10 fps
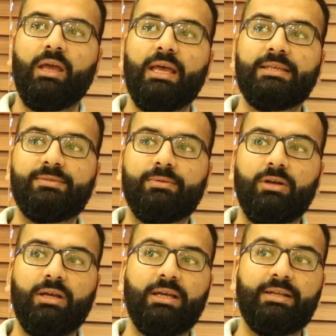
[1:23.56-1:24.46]

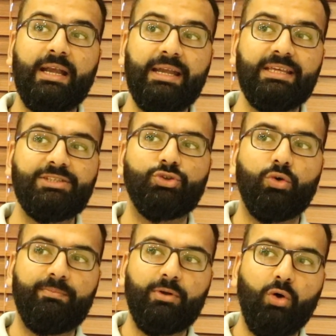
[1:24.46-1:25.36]
Reddish
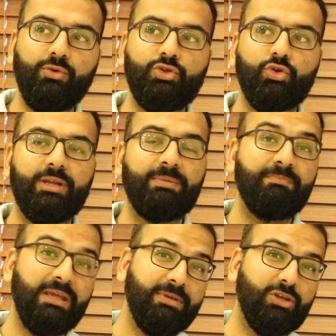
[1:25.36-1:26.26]
or brown
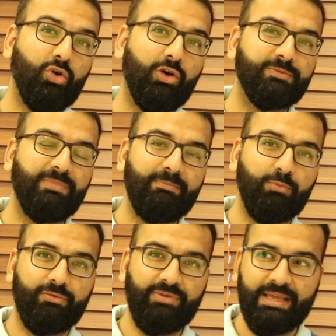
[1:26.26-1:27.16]
urine may be caused by
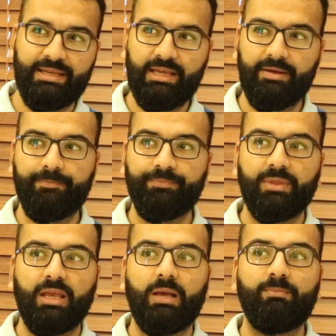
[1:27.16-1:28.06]
porphyria.
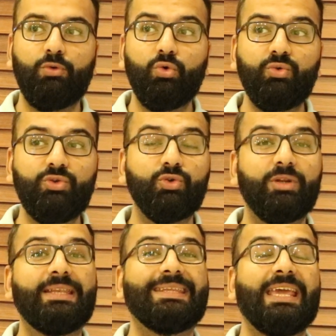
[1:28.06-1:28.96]
Blue
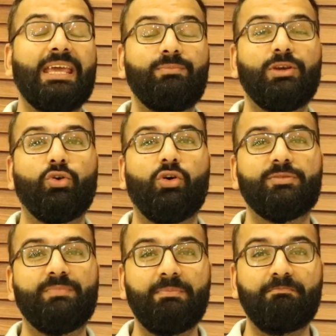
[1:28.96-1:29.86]
urine can be
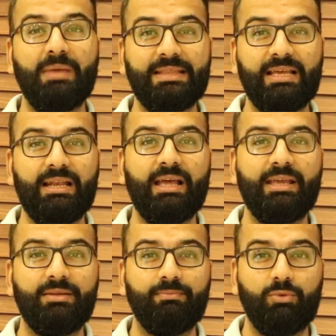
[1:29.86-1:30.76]
caused by
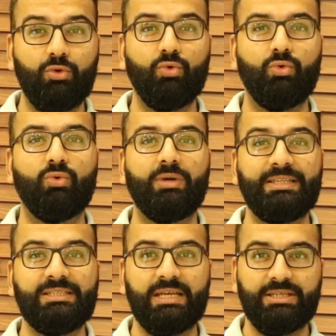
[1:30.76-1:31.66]
methylene blue
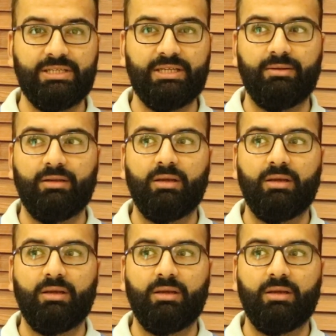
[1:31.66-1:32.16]
ingestion.